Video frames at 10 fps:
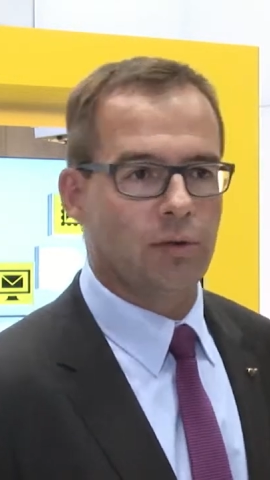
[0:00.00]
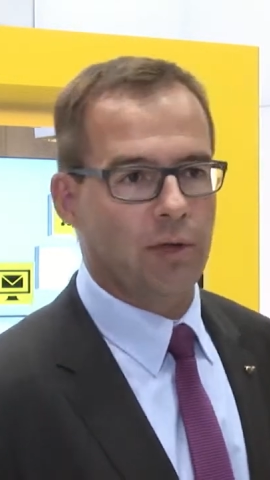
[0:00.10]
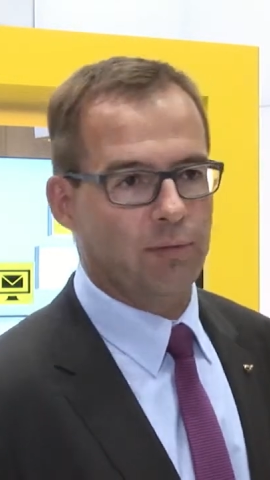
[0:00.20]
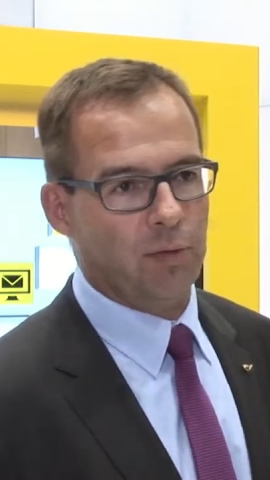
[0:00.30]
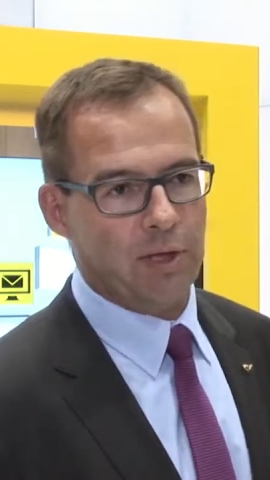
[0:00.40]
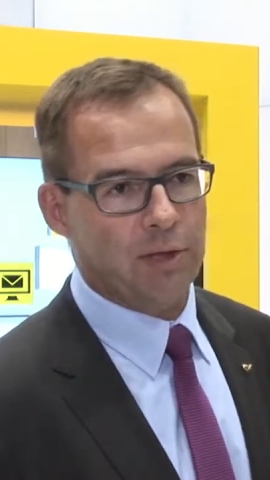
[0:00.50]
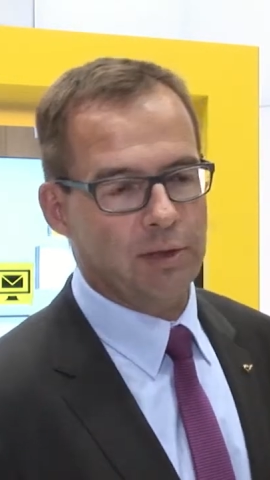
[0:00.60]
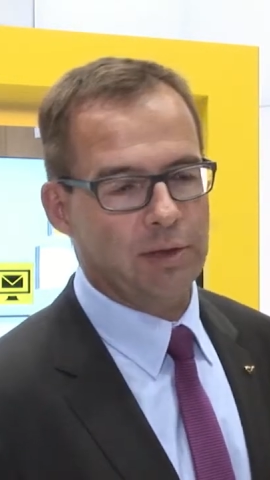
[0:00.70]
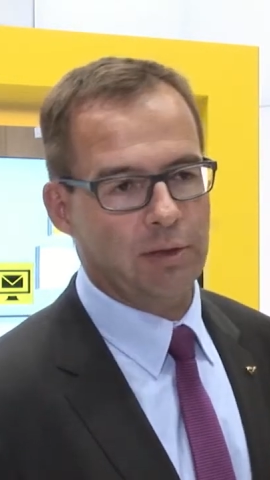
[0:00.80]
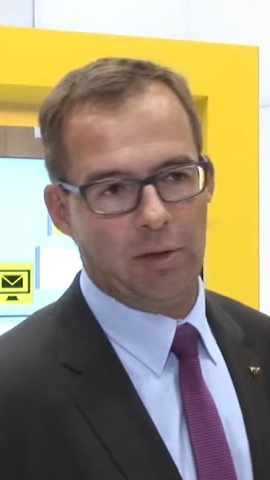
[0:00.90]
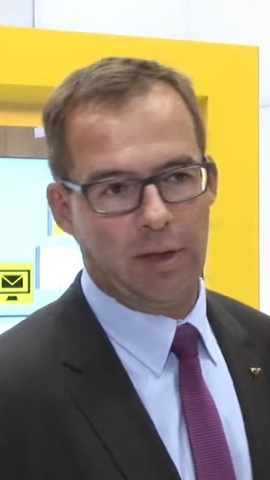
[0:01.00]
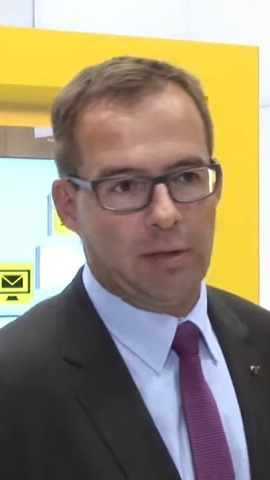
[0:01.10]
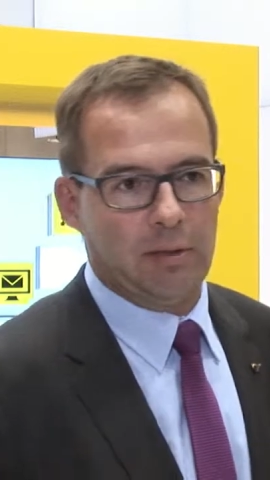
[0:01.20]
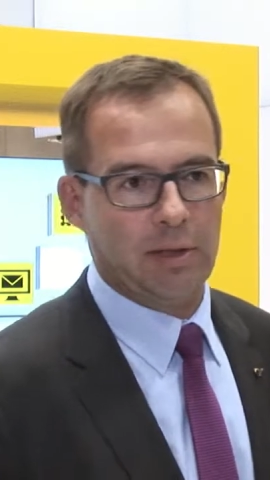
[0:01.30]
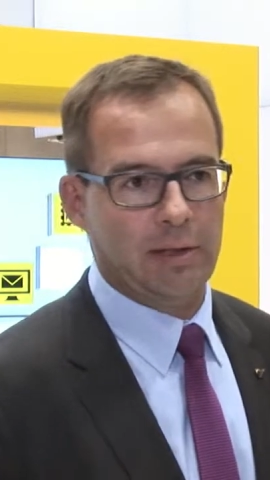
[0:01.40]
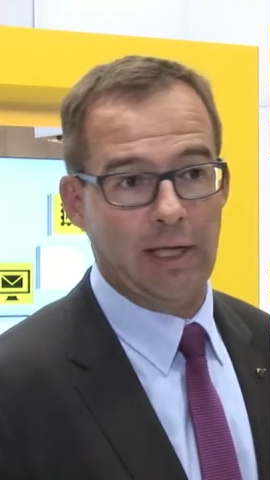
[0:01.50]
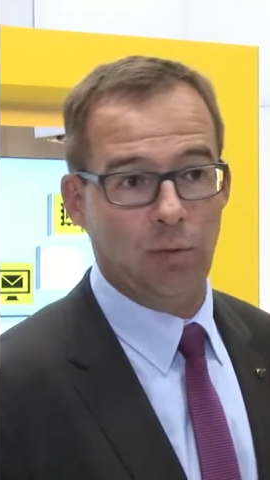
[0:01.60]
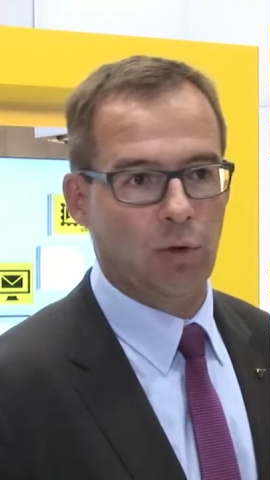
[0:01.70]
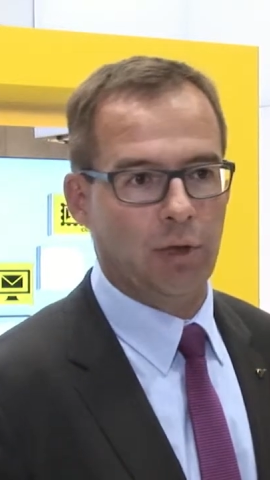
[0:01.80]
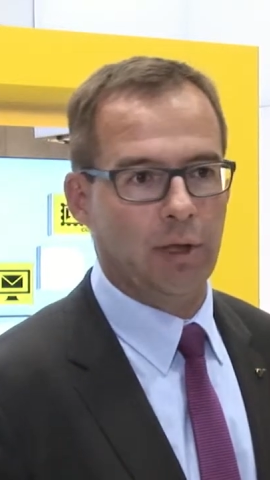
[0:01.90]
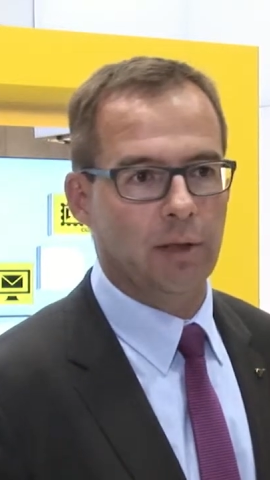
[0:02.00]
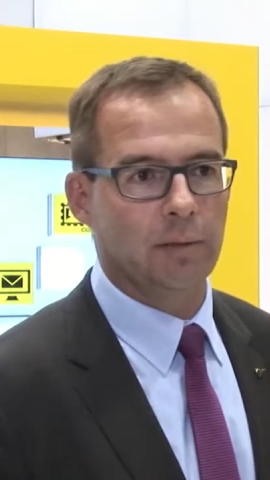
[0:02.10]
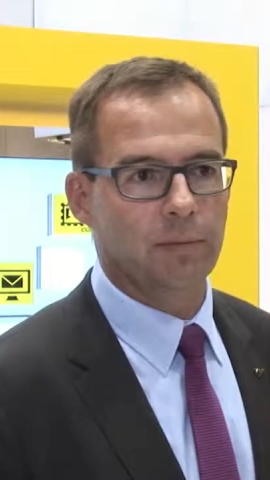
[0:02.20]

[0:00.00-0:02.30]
who have questions. So I think that's networking. Yeah?